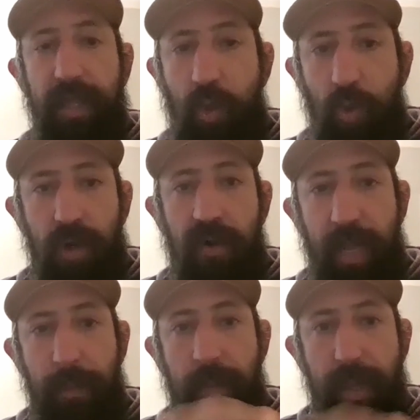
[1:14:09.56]
winning
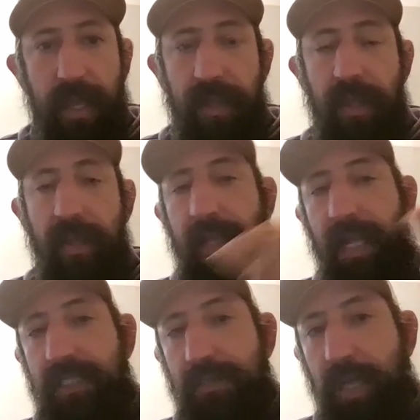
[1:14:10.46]
corner MMA.
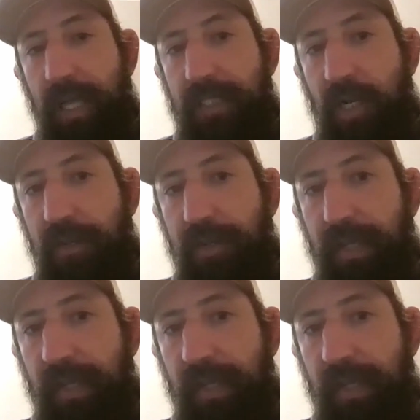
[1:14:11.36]
That's that's our